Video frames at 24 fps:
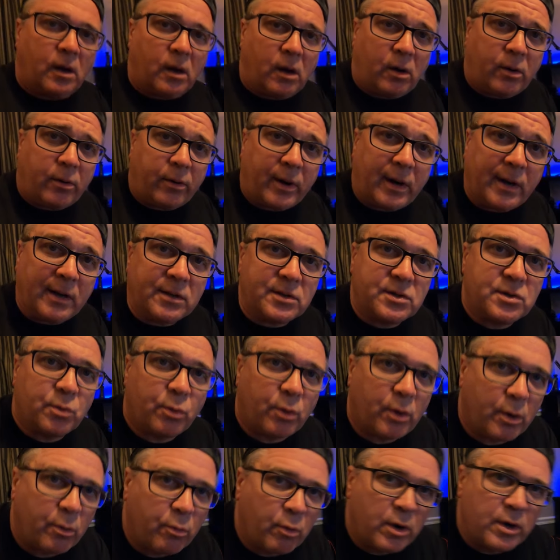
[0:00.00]
Alright, so
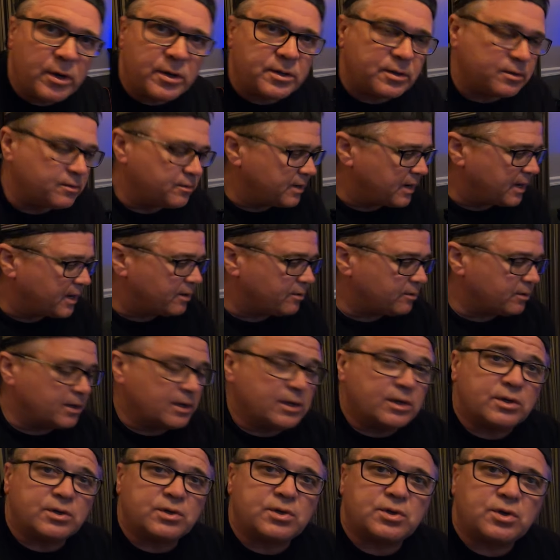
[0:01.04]
what I want to do now
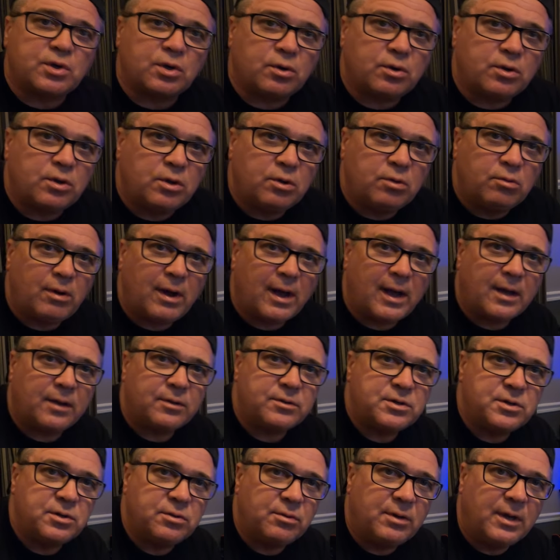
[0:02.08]
is show you how
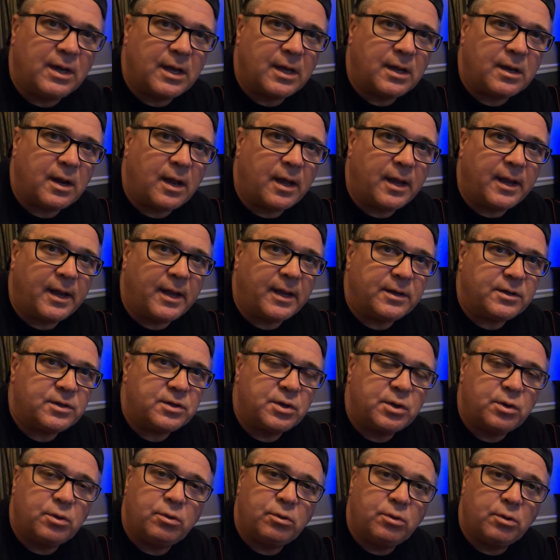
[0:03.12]
to get a
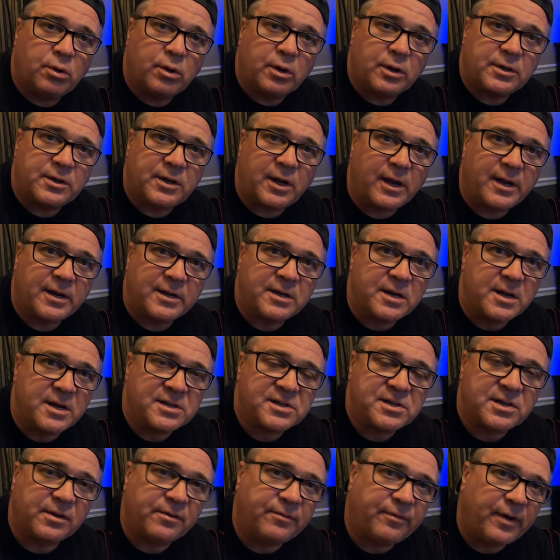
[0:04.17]
tune or a
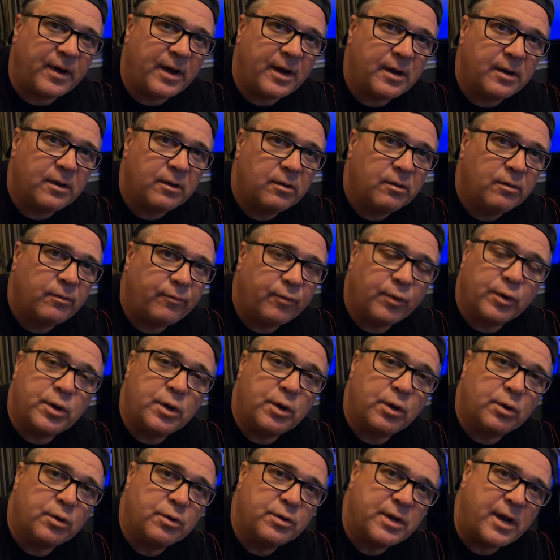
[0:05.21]
diagnostic file for
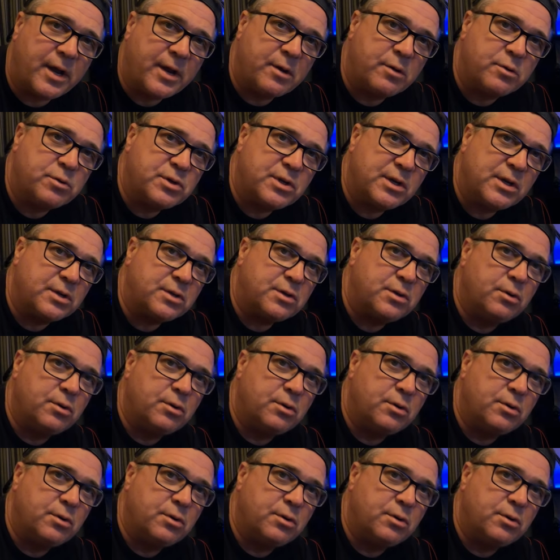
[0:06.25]
your DynoJet